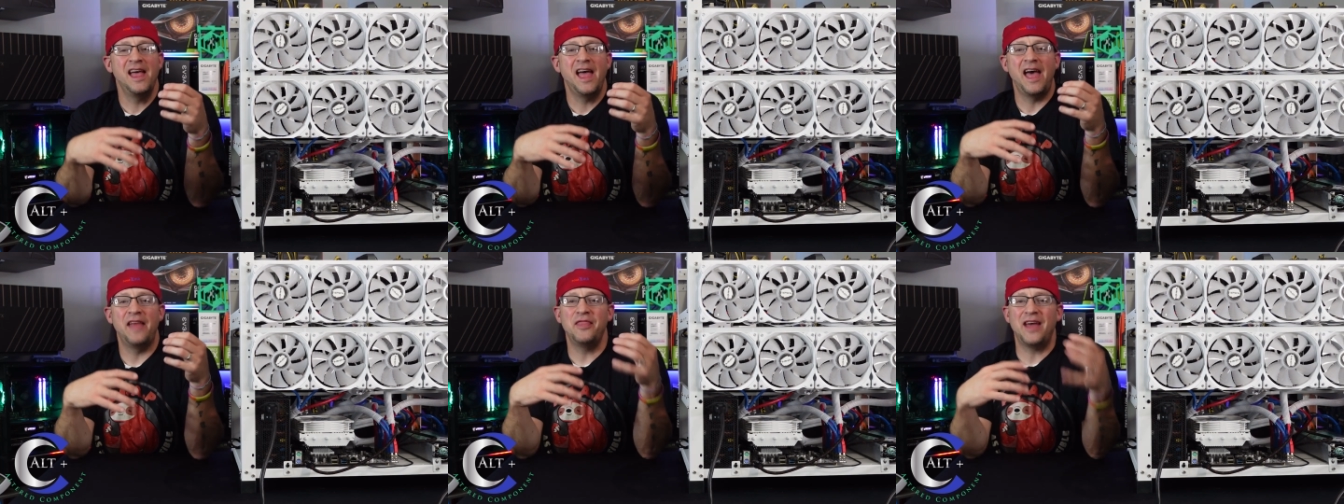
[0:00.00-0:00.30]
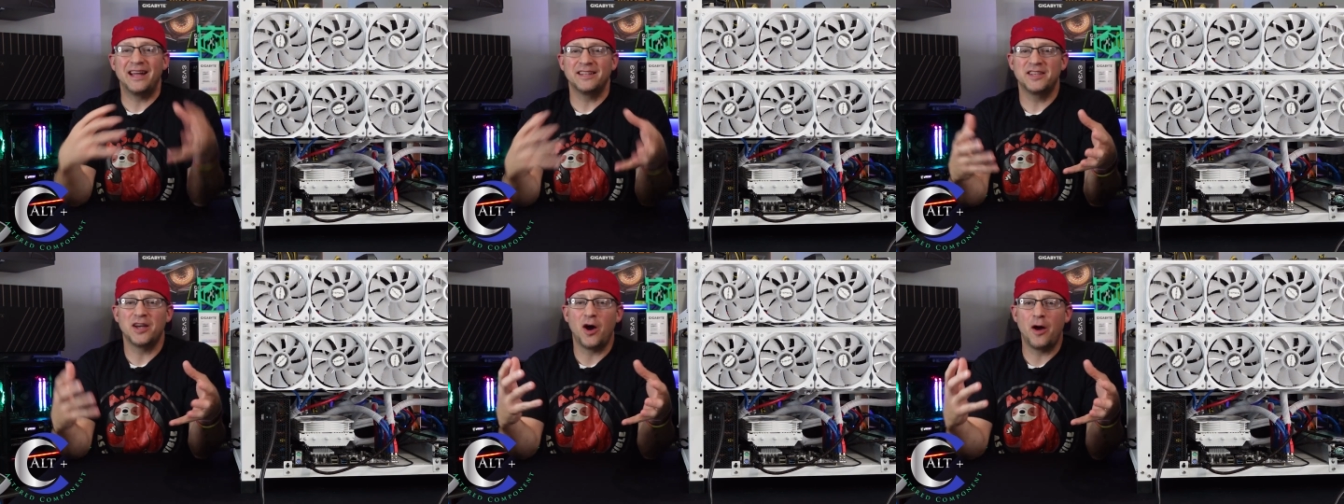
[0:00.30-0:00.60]
And
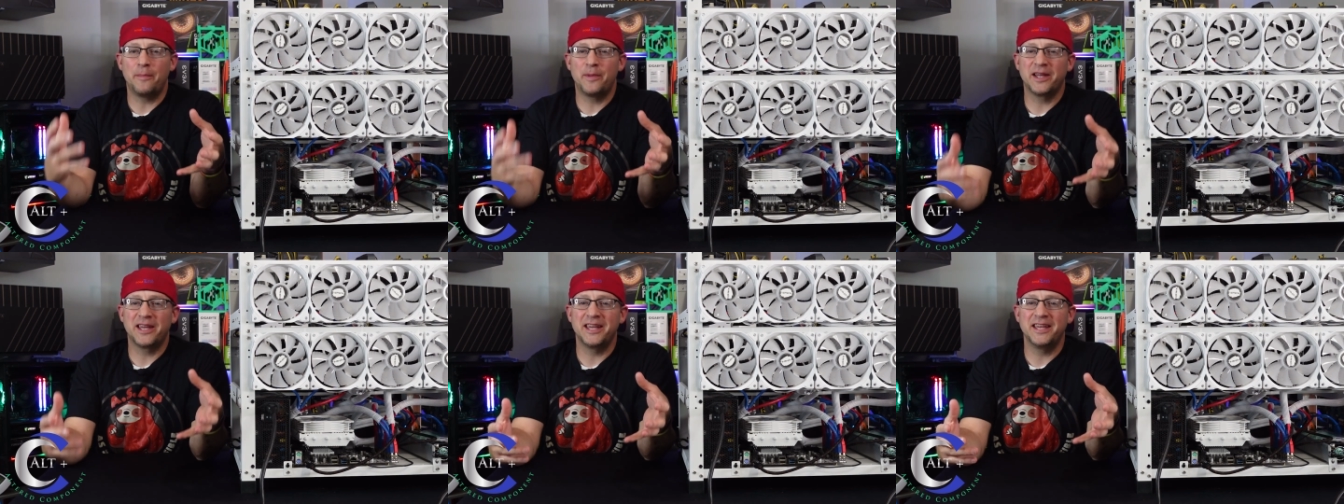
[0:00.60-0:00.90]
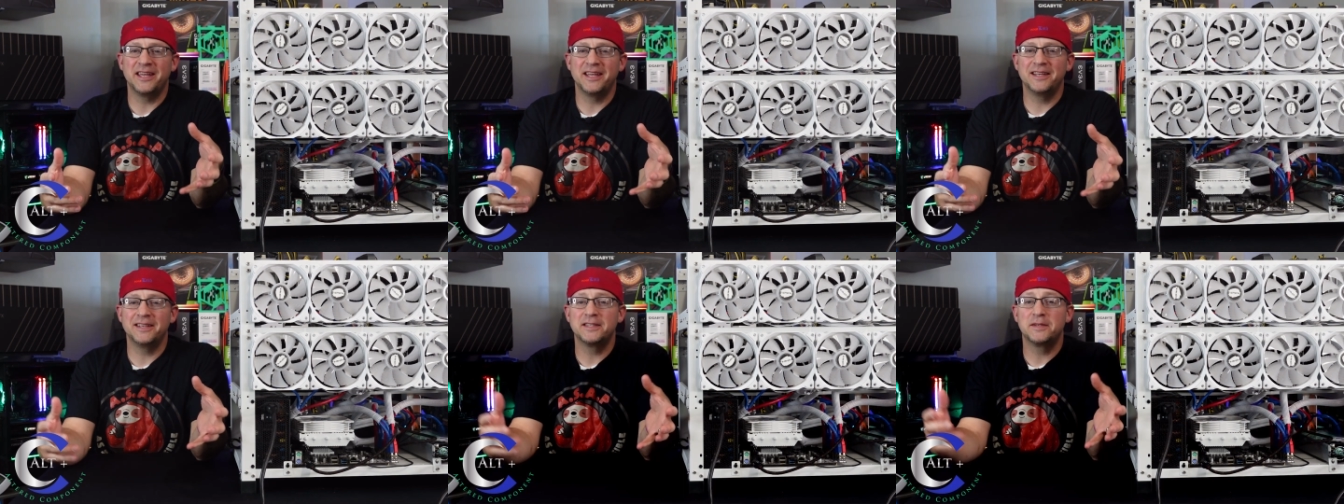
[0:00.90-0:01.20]
that topic
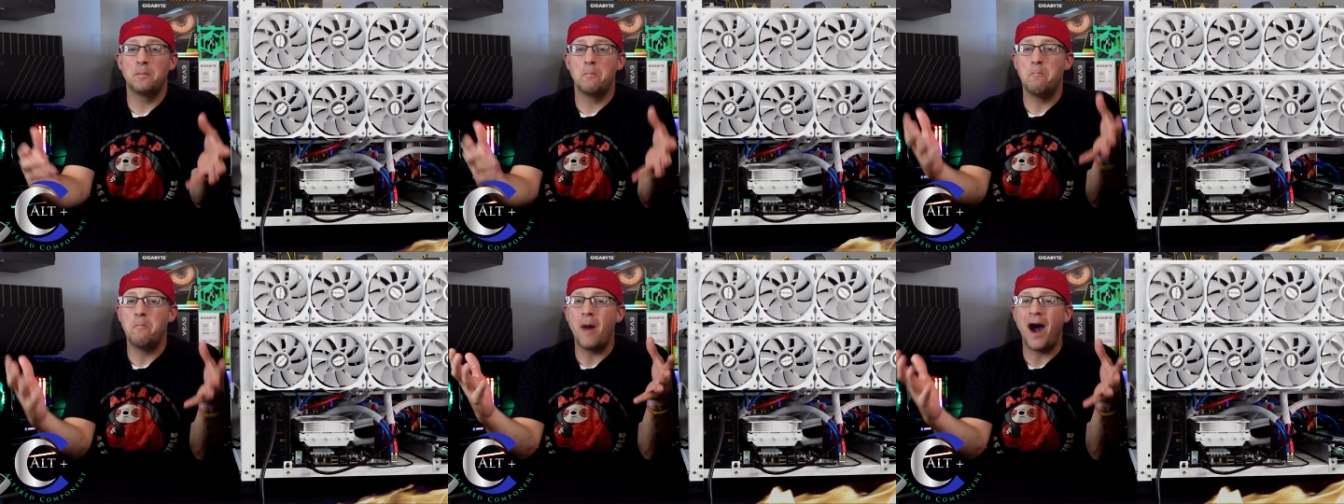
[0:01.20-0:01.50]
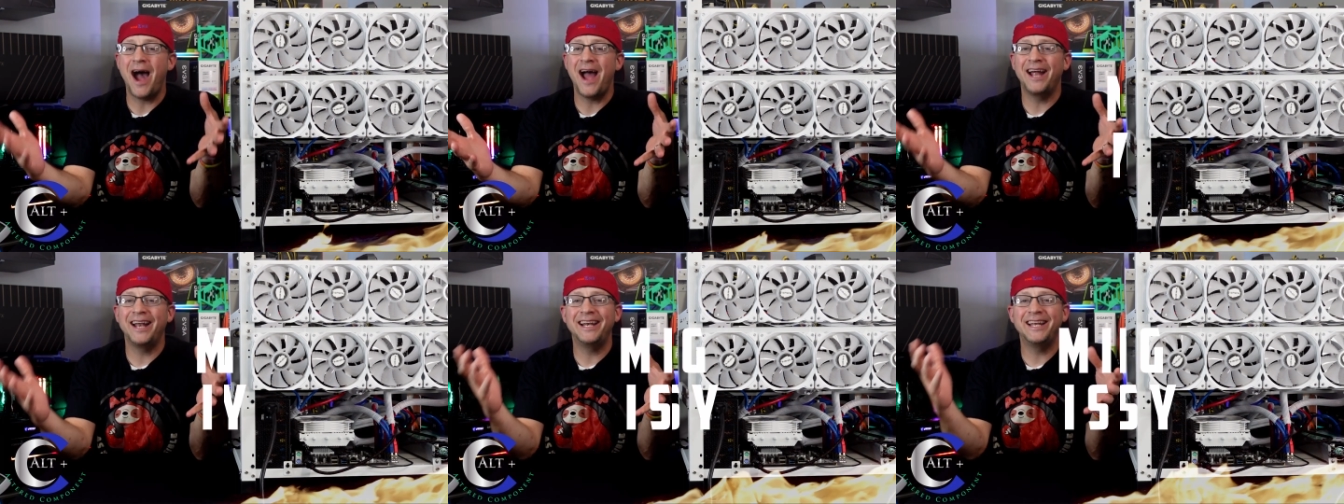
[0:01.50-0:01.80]
is
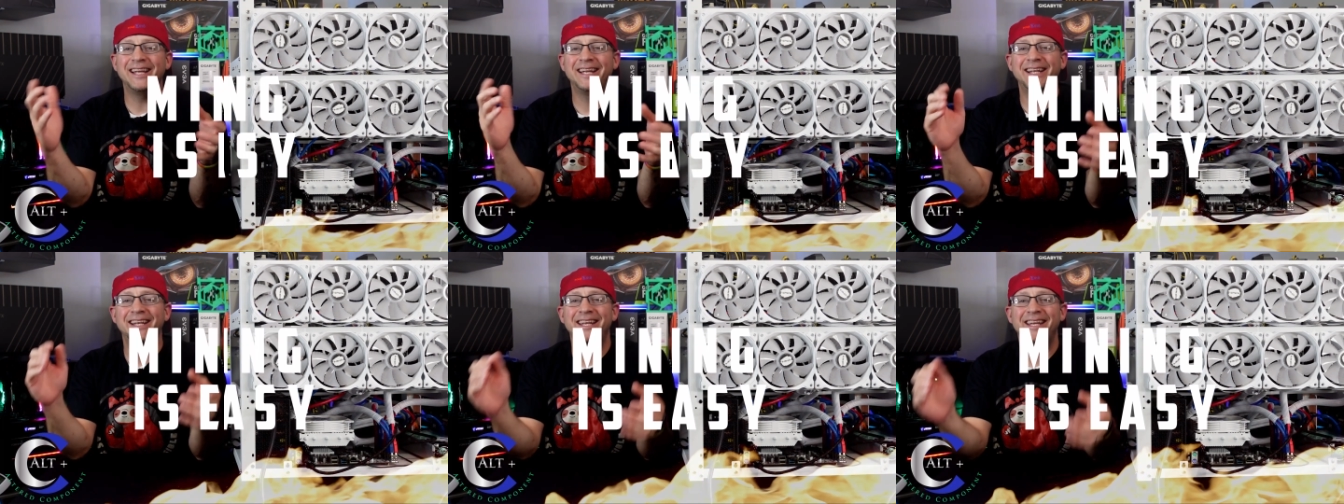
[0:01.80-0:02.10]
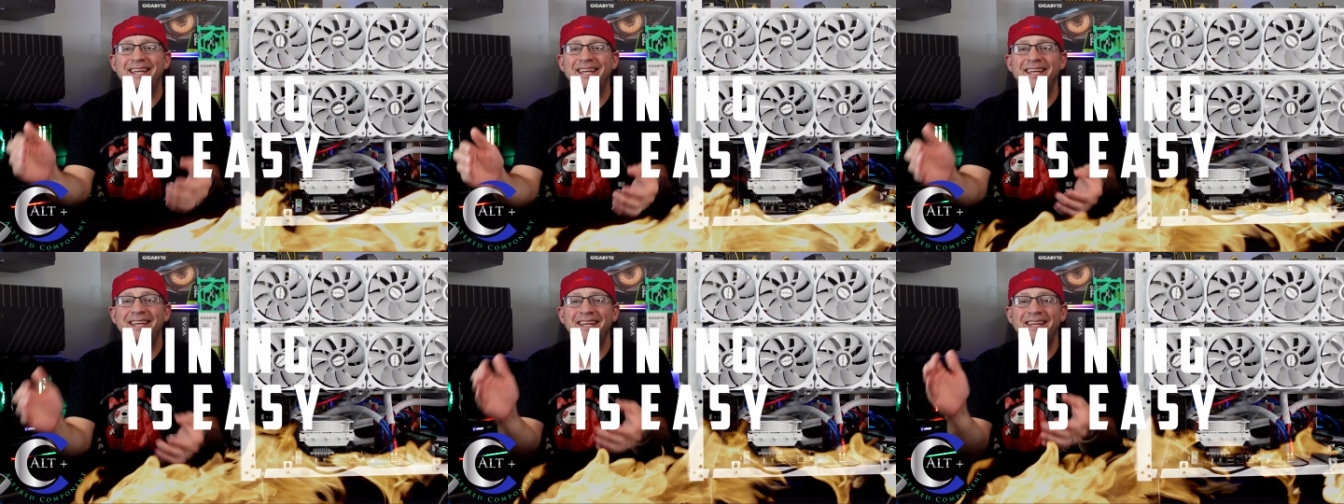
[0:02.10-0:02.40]

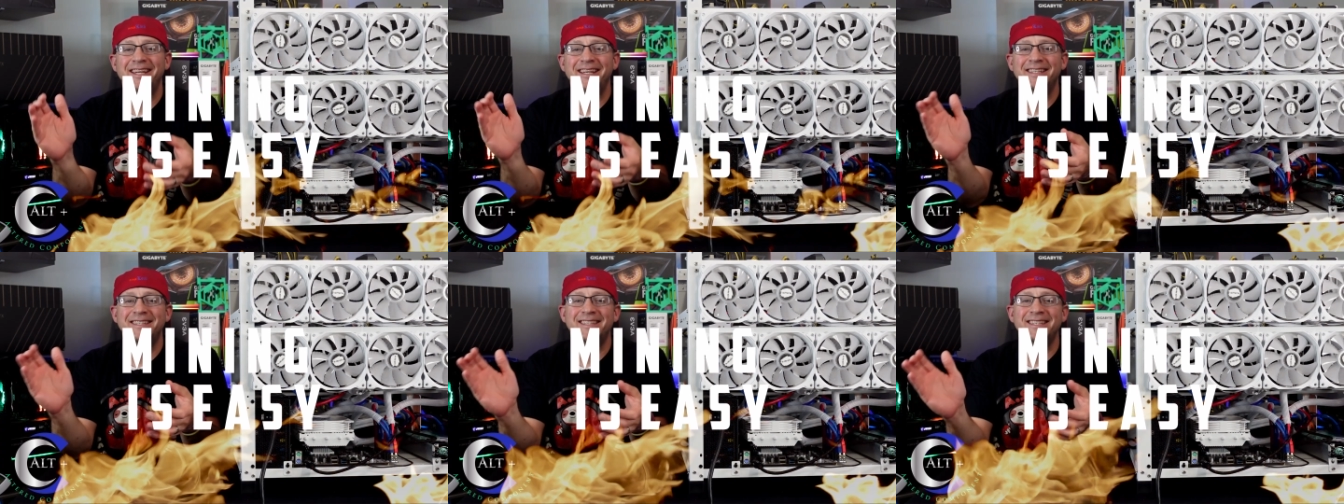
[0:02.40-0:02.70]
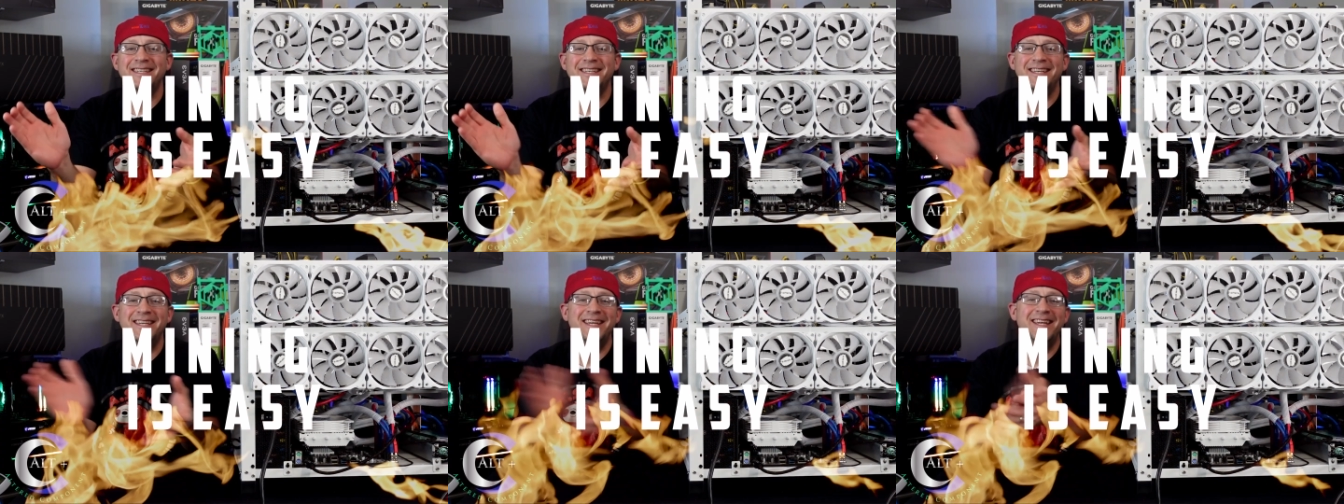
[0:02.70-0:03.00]
mining is
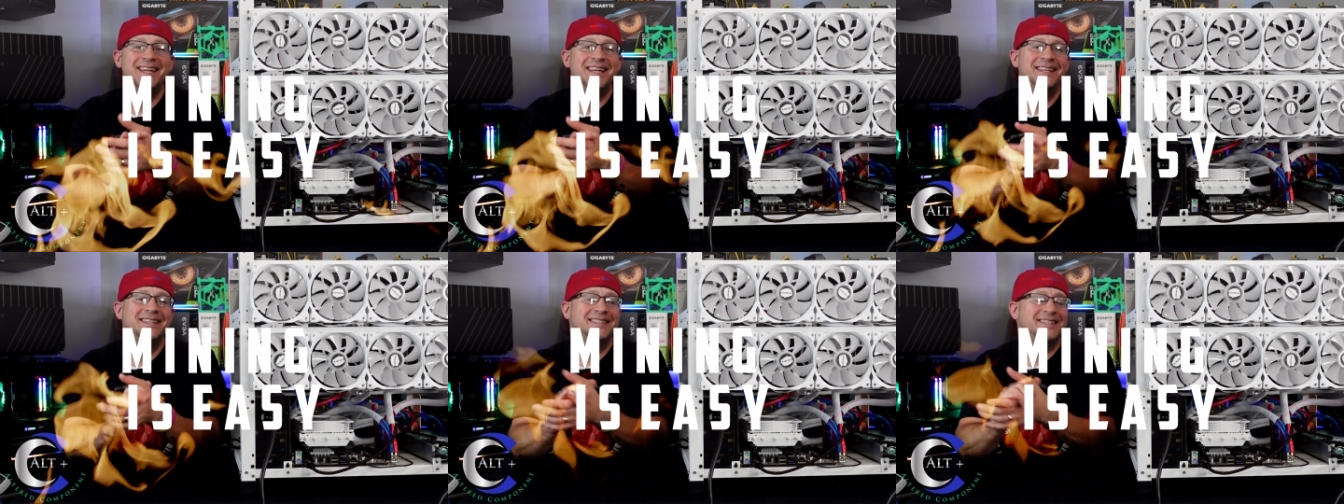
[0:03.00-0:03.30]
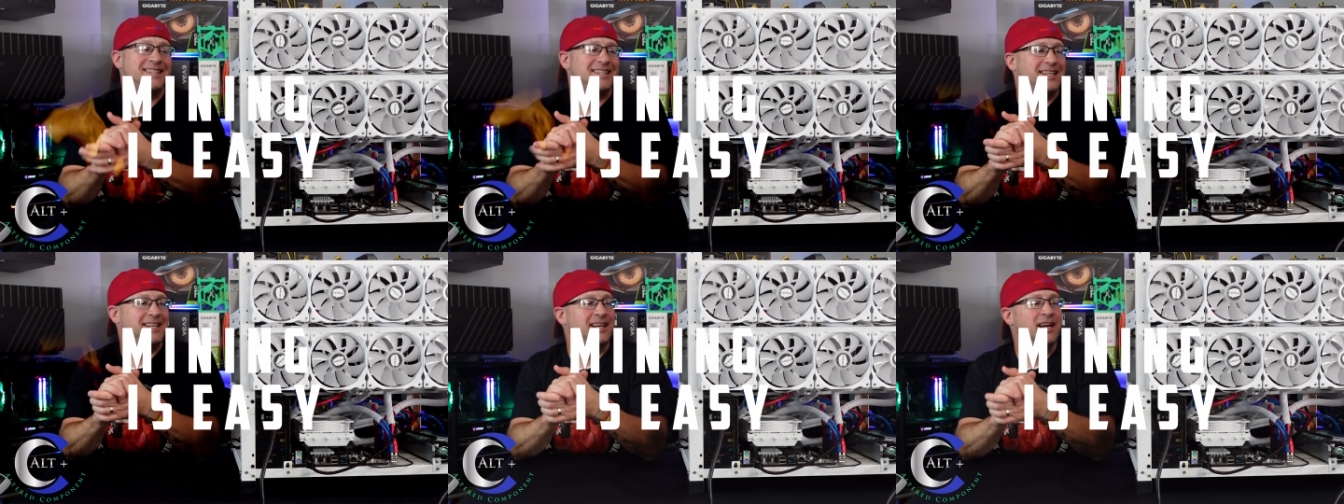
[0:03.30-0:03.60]

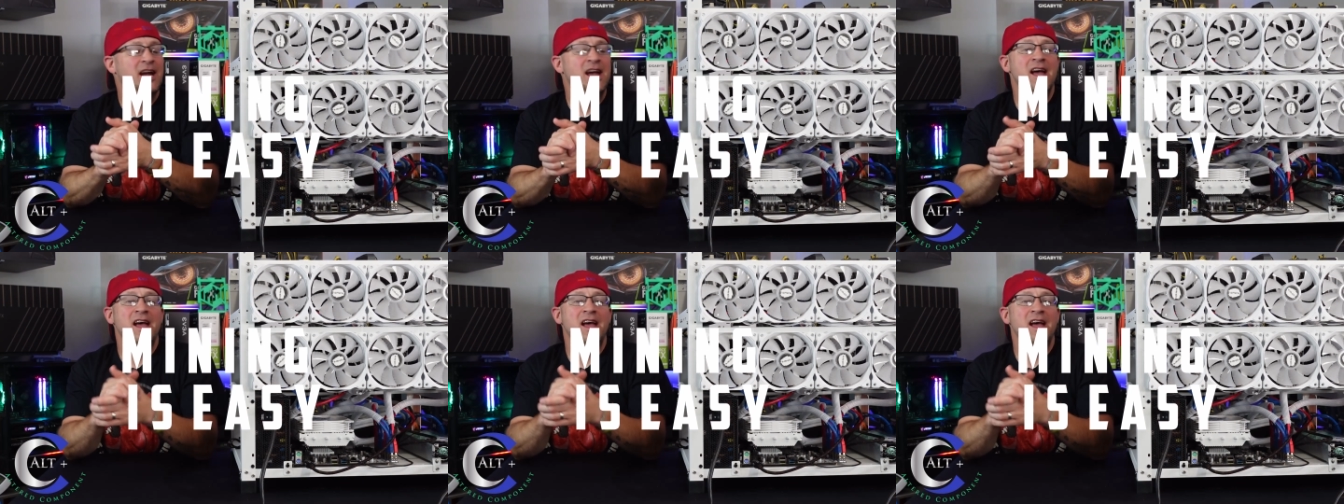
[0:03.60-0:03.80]
easy.